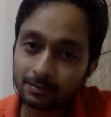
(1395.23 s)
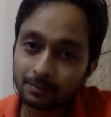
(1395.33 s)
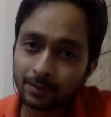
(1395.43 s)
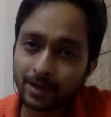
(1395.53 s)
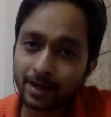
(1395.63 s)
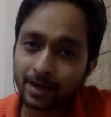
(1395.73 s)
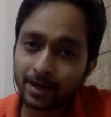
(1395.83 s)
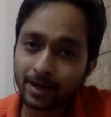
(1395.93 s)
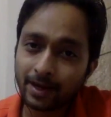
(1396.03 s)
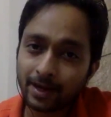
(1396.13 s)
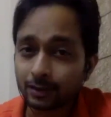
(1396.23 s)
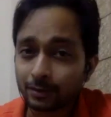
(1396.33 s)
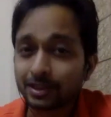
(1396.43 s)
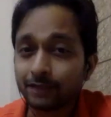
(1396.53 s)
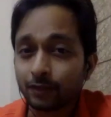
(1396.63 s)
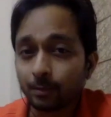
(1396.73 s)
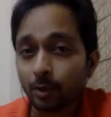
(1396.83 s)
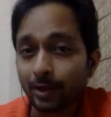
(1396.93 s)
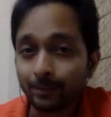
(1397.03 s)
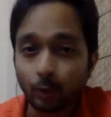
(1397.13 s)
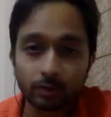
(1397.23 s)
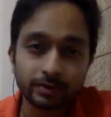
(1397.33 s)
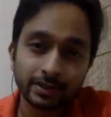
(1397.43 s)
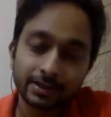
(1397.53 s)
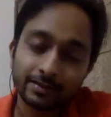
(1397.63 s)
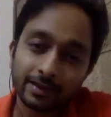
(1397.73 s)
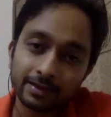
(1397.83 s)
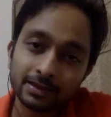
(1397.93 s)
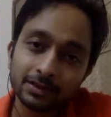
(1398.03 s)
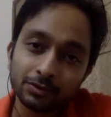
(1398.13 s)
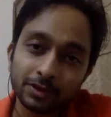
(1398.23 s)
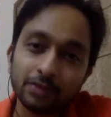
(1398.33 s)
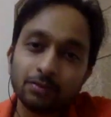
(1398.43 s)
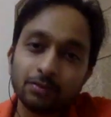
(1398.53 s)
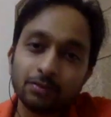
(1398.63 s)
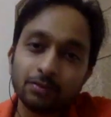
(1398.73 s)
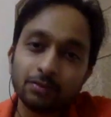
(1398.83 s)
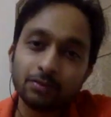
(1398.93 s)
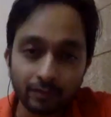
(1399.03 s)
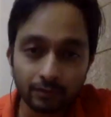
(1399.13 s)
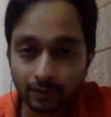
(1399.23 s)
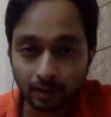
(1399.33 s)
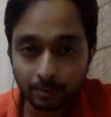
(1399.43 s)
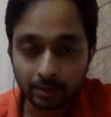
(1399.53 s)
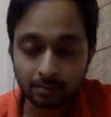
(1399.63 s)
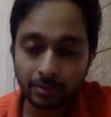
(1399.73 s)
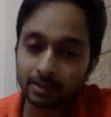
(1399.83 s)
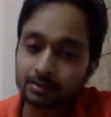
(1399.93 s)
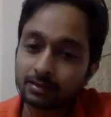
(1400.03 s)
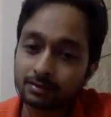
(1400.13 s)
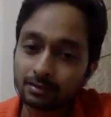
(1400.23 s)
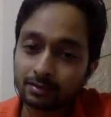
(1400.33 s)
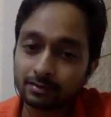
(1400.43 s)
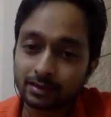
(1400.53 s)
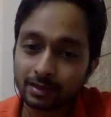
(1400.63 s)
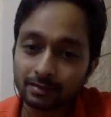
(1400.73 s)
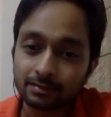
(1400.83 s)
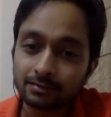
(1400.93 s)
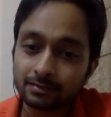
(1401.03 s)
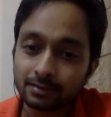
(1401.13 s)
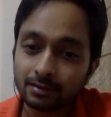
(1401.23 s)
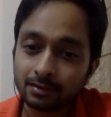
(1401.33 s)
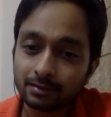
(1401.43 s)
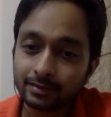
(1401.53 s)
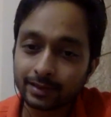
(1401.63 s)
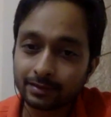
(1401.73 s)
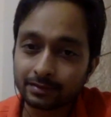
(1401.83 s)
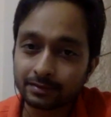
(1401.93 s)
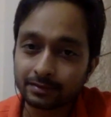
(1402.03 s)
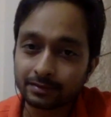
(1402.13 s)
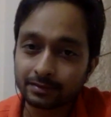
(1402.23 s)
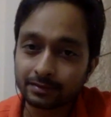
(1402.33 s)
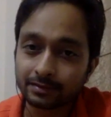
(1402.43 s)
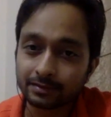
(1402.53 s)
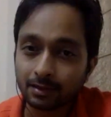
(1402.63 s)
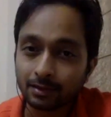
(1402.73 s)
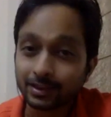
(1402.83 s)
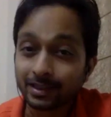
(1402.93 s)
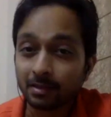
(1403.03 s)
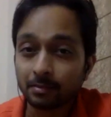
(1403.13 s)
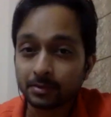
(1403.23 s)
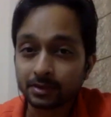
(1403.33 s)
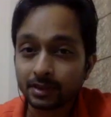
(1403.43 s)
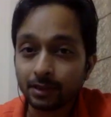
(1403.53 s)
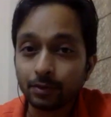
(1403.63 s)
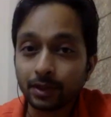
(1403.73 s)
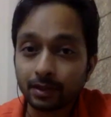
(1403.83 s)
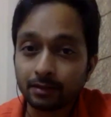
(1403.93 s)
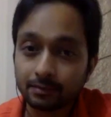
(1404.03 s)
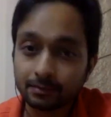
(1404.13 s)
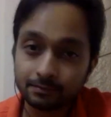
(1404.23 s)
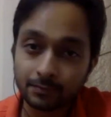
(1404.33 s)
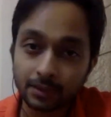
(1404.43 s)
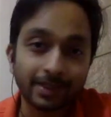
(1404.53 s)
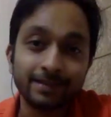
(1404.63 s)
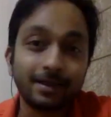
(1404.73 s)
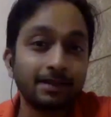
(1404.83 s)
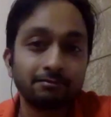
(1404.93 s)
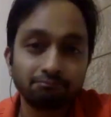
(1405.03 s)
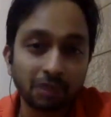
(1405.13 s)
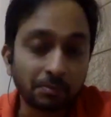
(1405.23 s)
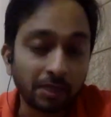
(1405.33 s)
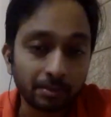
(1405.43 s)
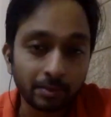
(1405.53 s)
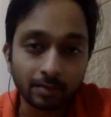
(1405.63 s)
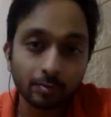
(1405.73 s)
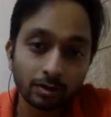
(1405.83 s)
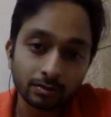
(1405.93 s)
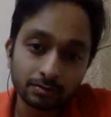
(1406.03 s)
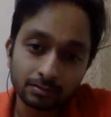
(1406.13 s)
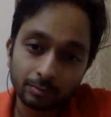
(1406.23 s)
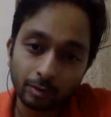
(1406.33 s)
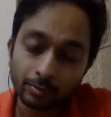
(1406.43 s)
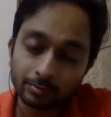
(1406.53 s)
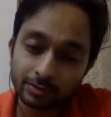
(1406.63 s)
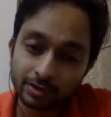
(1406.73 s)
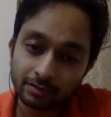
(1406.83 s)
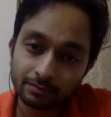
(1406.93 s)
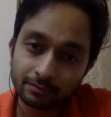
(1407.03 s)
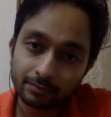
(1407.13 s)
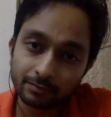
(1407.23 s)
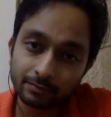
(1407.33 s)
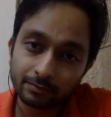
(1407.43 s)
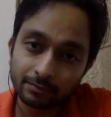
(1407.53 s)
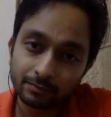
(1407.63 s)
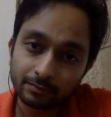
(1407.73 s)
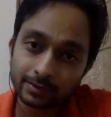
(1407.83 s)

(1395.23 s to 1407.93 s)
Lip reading: rarely, especially if you're applying models, I think rarely do you need to go to the level of fundamental math and understand things. I think that happens day to day. But again, that might depend upon the problems that people are solving.